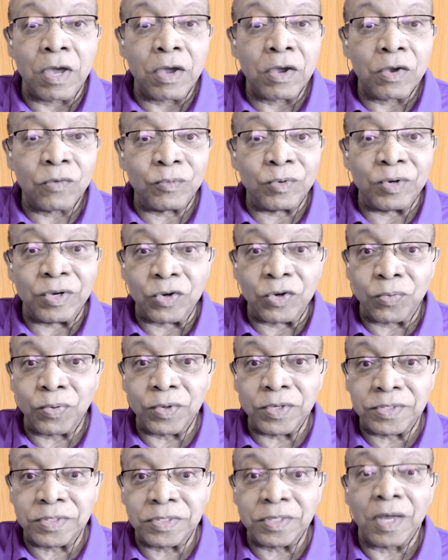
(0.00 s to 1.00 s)
will
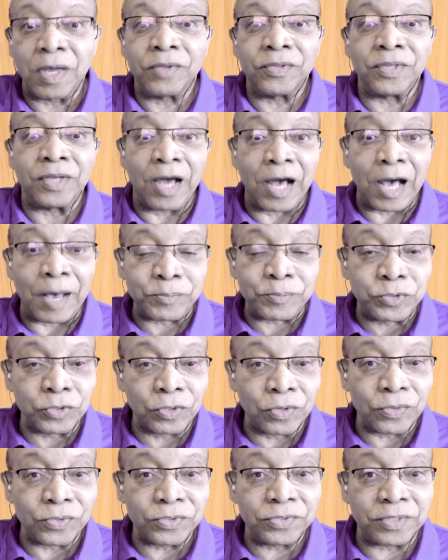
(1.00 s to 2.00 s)
increase the
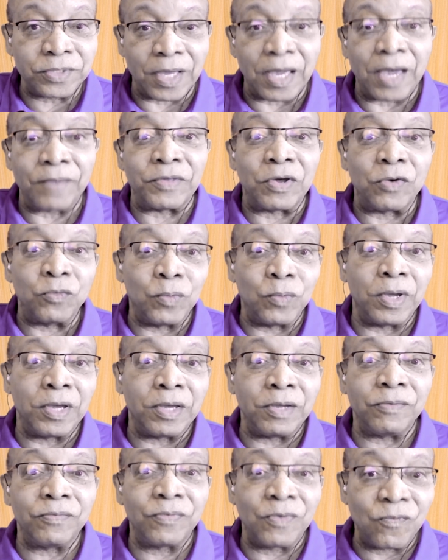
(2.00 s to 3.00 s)
obstacles to have that
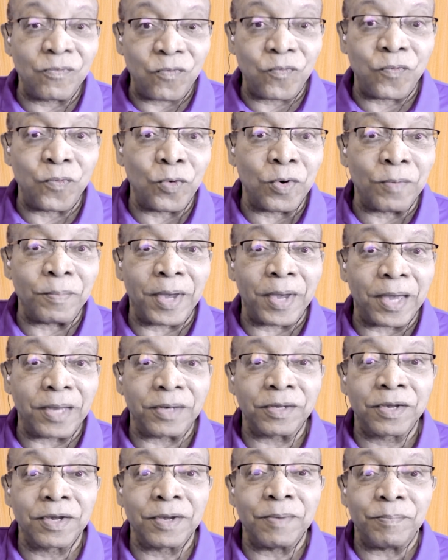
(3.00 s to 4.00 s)
wave
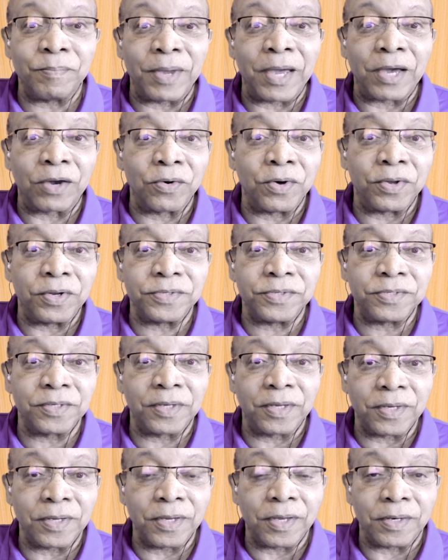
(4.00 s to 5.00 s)
format come back on us
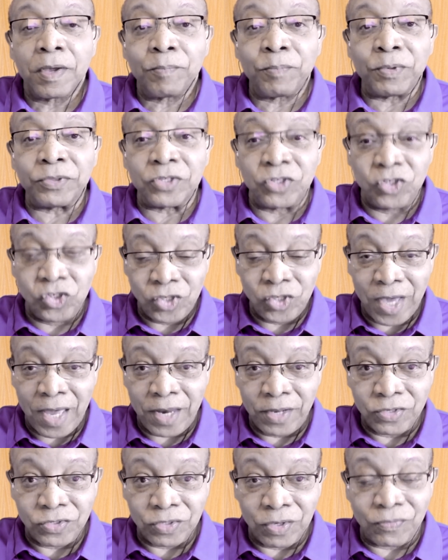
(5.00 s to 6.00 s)
again. But the
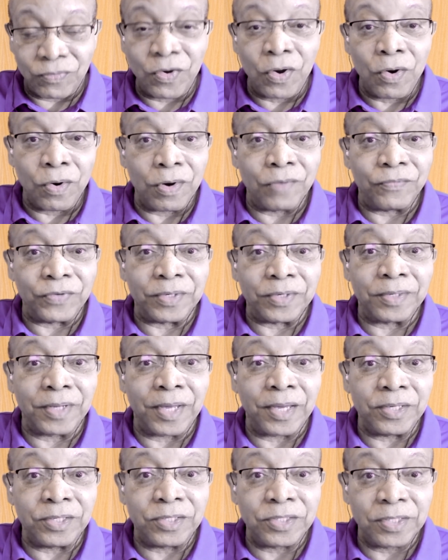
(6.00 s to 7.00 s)
challenge of
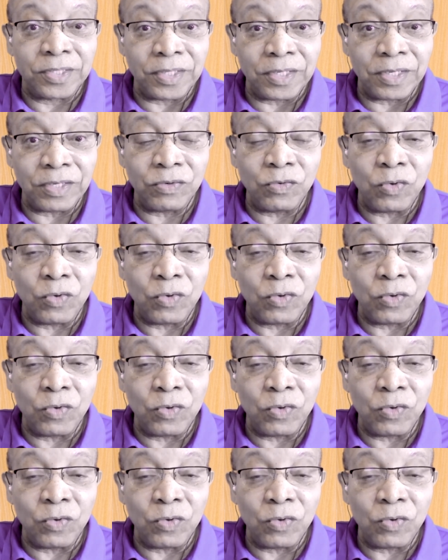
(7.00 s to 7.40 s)
COVID-19